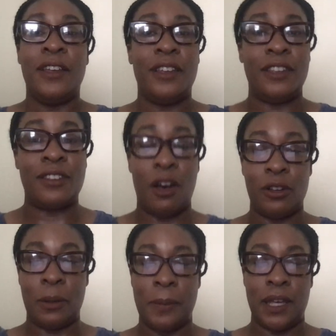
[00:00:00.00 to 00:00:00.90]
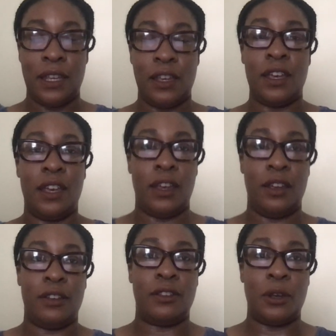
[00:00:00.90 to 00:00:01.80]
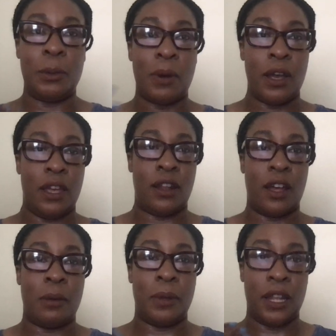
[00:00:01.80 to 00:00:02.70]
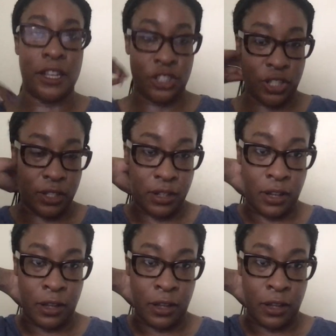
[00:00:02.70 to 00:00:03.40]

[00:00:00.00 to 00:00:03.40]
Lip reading: It's called the Monkey King. So he brought in like a Malaysian